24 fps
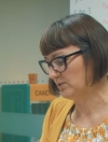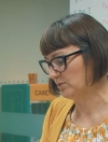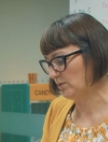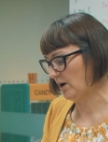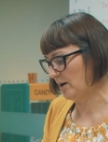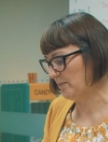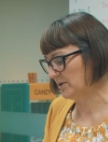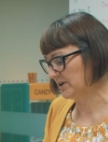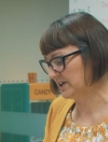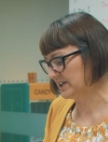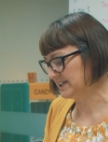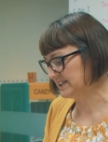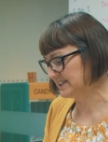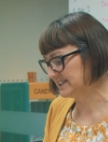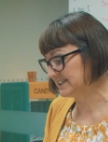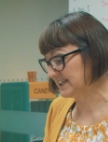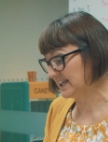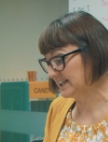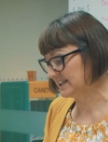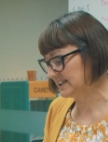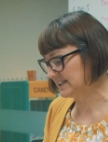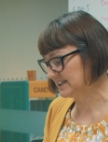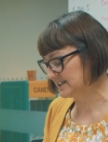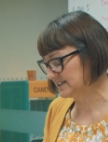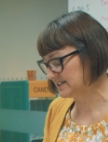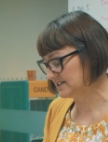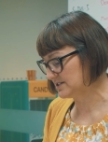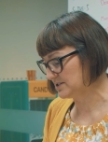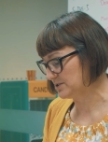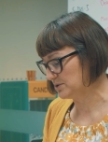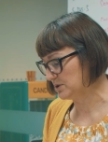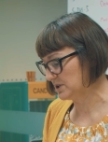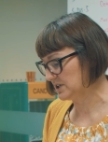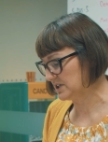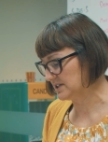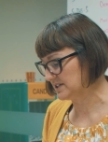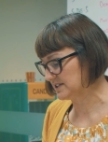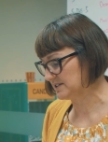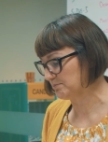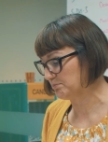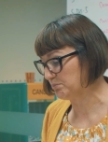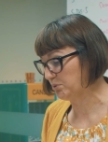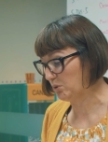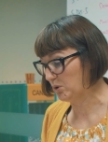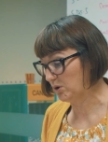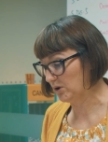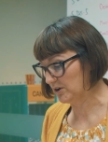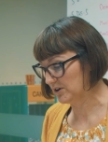Robert can send this to his
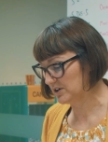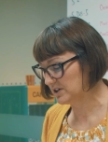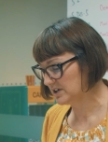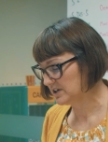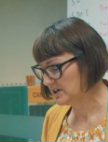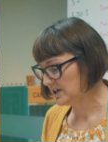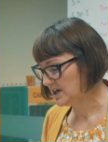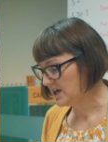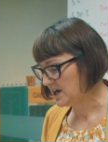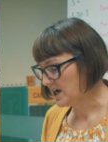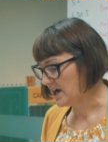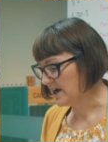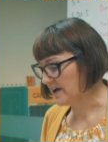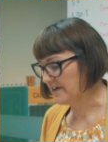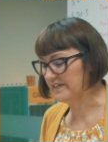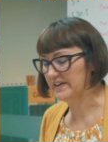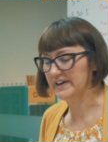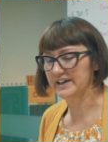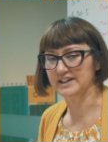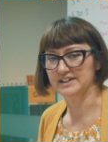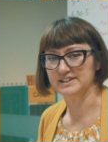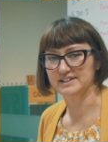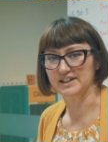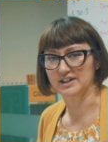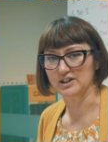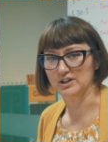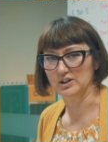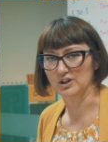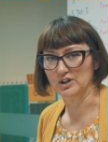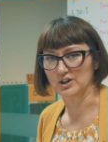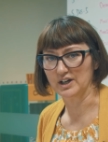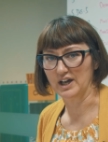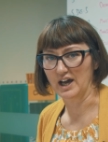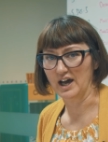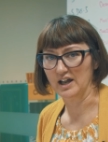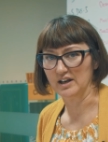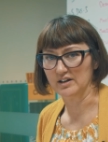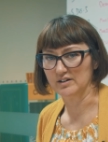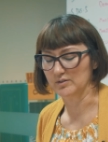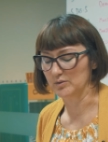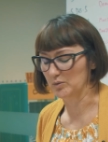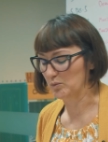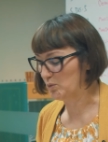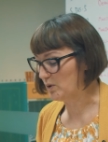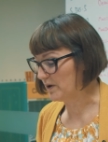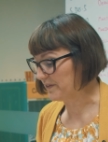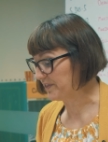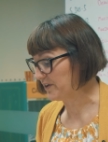board and they can take a look at
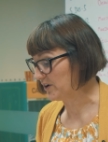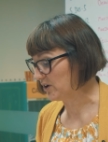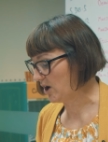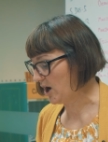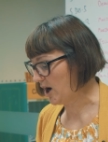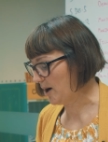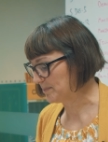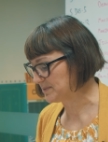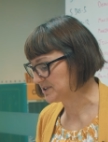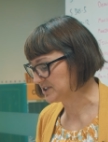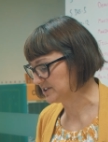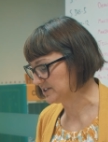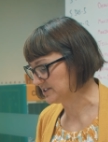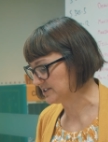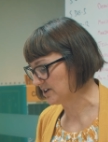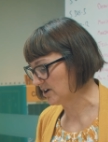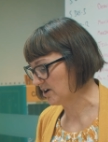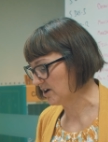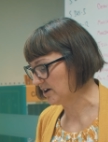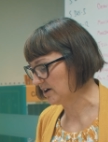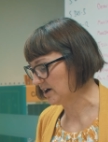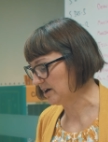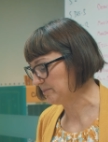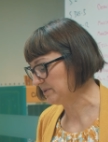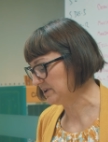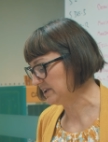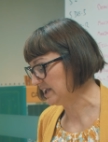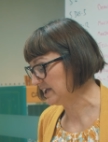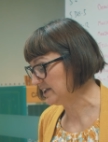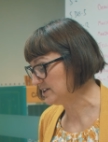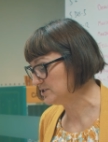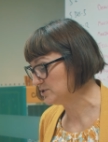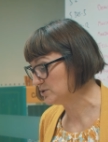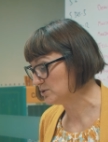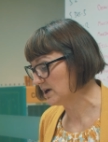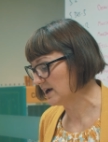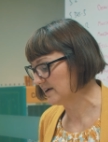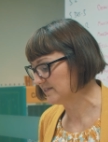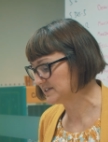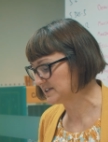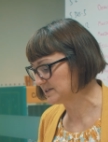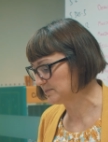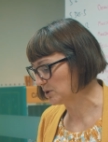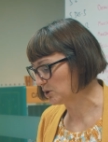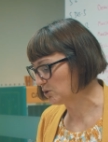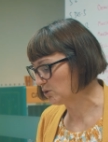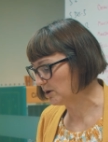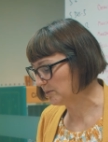what their options are. I mean, they do have
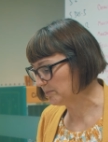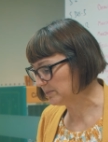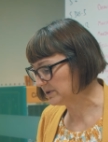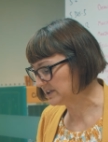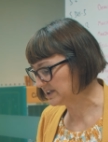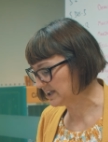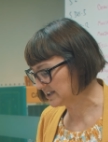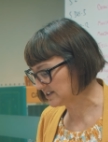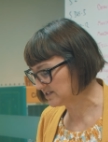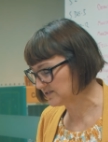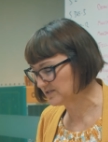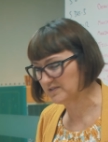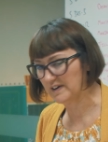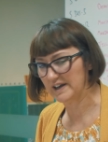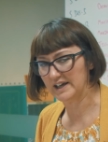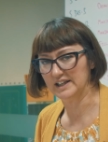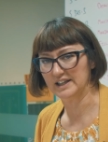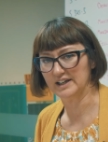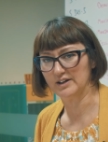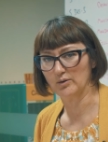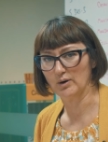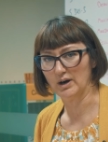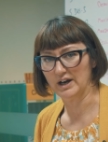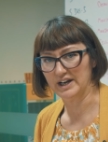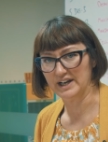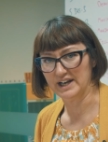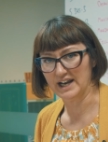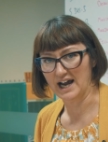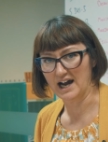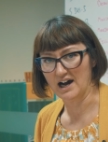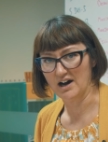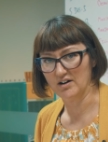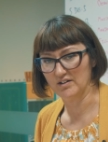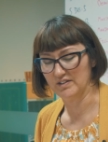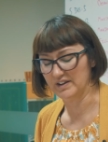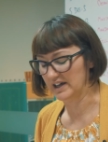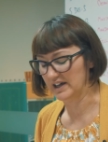some equipment that's failing right now